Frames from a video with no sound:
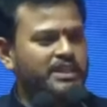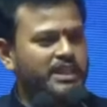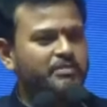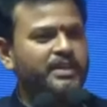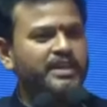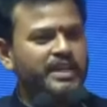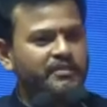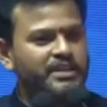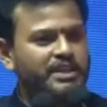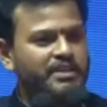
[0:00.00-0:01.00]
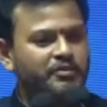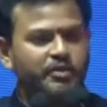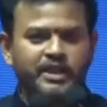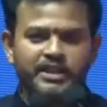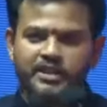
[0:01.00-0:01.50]
they have been requesting
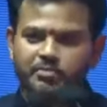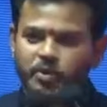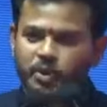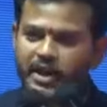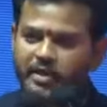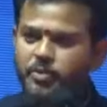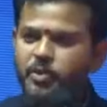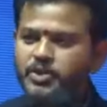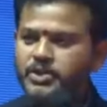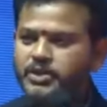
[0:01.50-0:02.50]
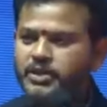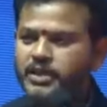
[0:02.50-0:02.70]
for either more airports,